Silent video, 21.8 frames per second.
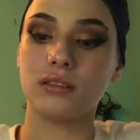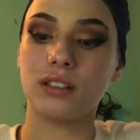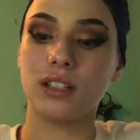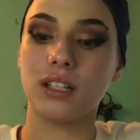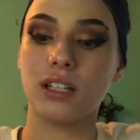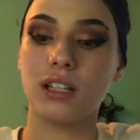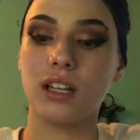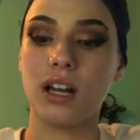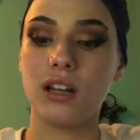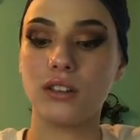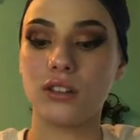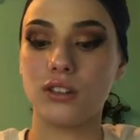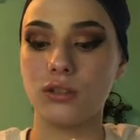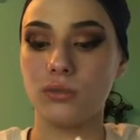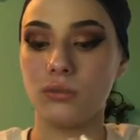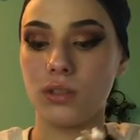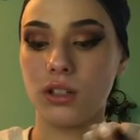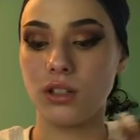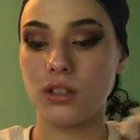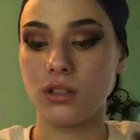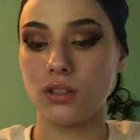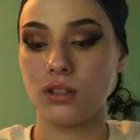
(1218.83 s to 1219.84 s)
Like, not too
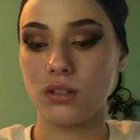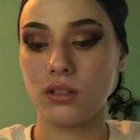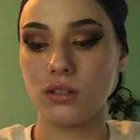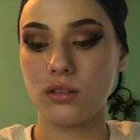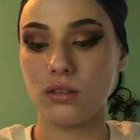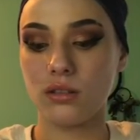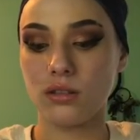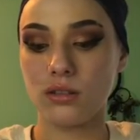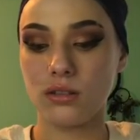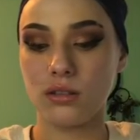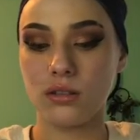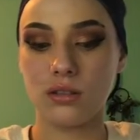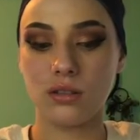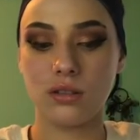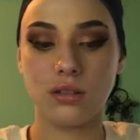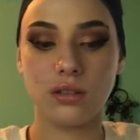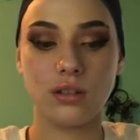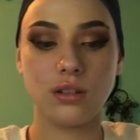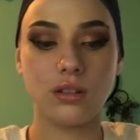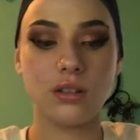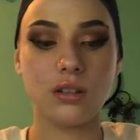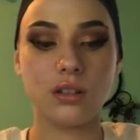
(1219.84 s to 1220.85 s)
much.
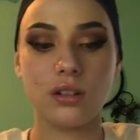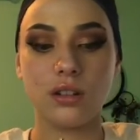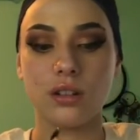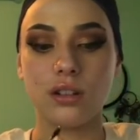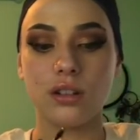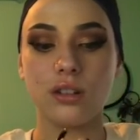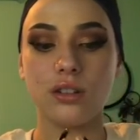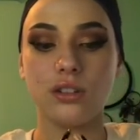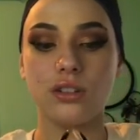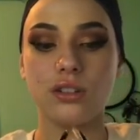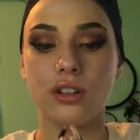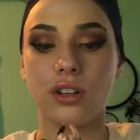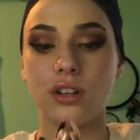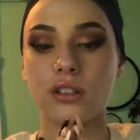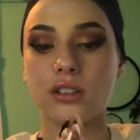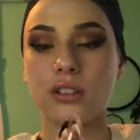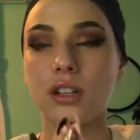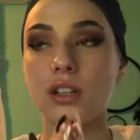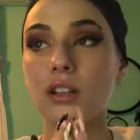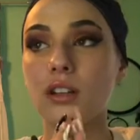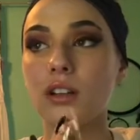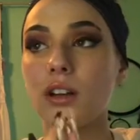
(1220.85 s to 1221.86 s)

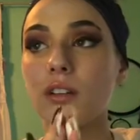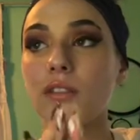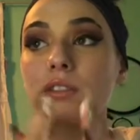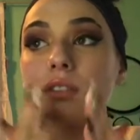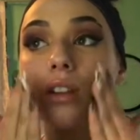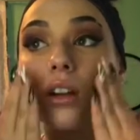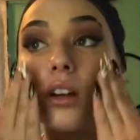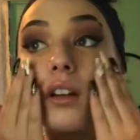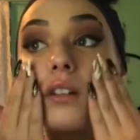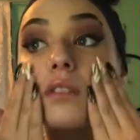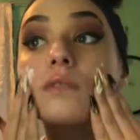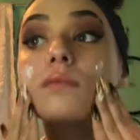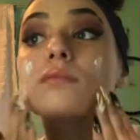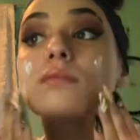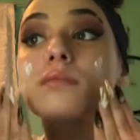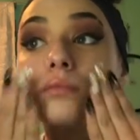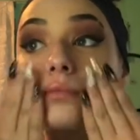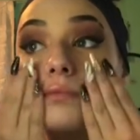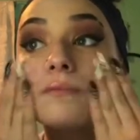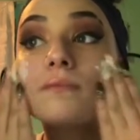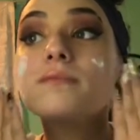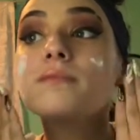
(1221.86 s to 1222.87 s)
Just enough to
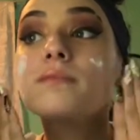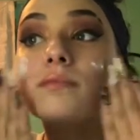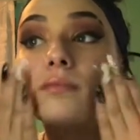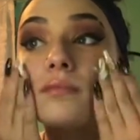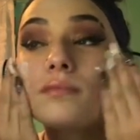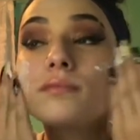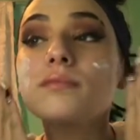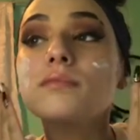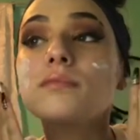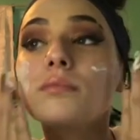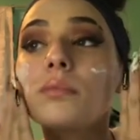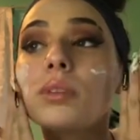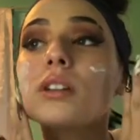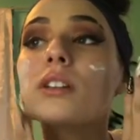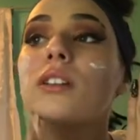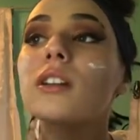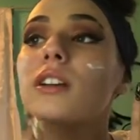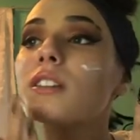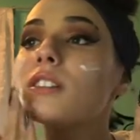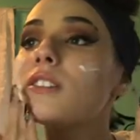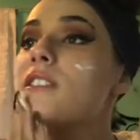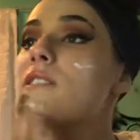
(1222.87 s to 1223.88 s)
put a
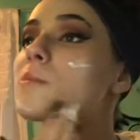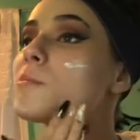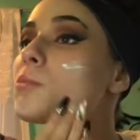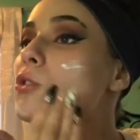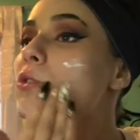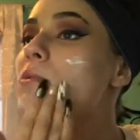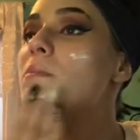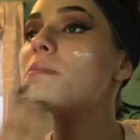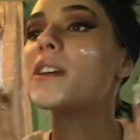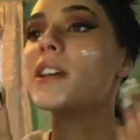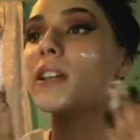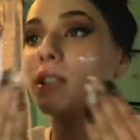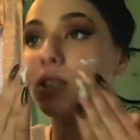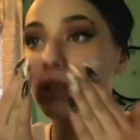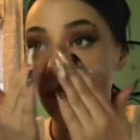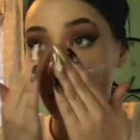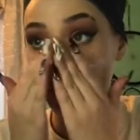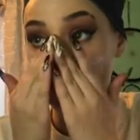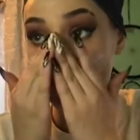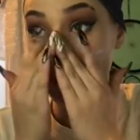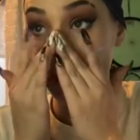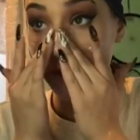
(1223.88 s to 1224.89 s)
nice smooth base
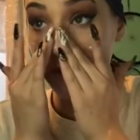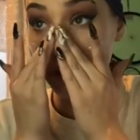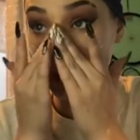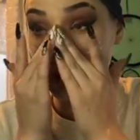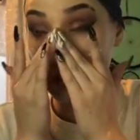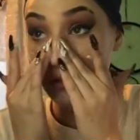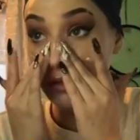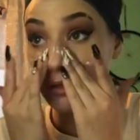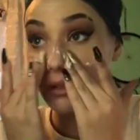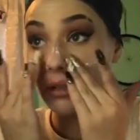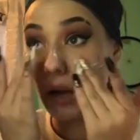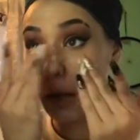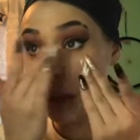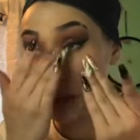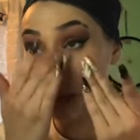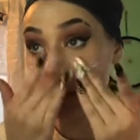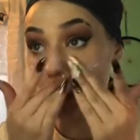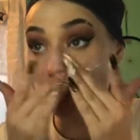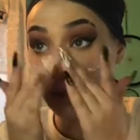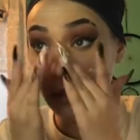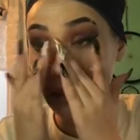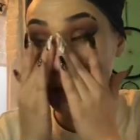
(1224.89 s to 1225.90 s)
over my face. I
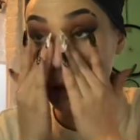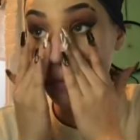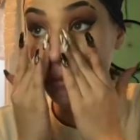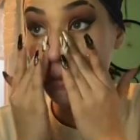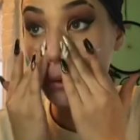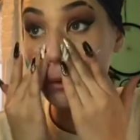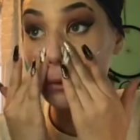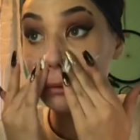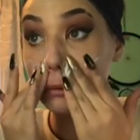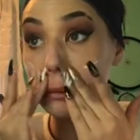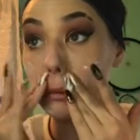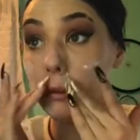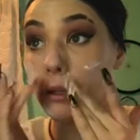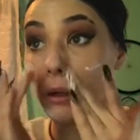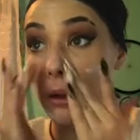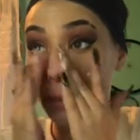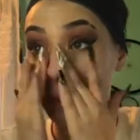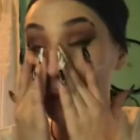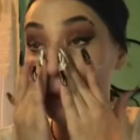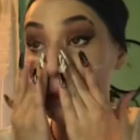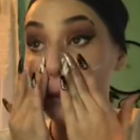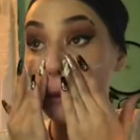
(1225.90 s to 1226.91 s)
like to get most of it
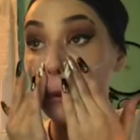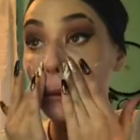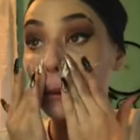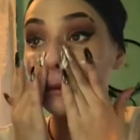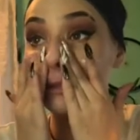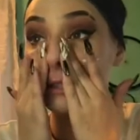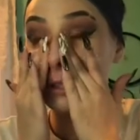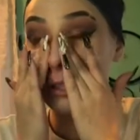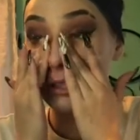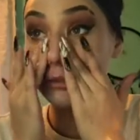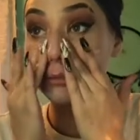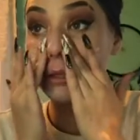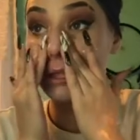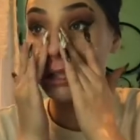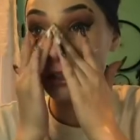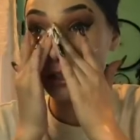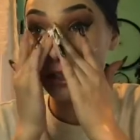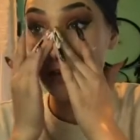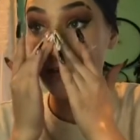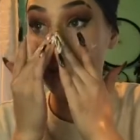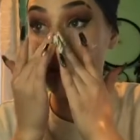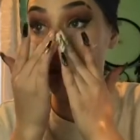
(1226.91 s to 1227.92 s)
on my nose just
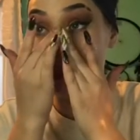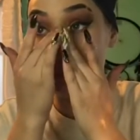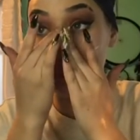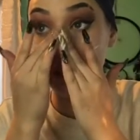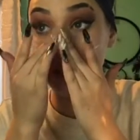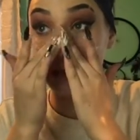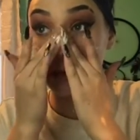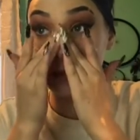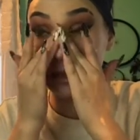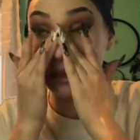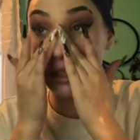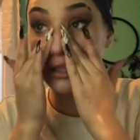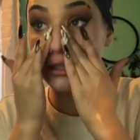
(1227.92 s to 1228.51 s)
because I feel like my nose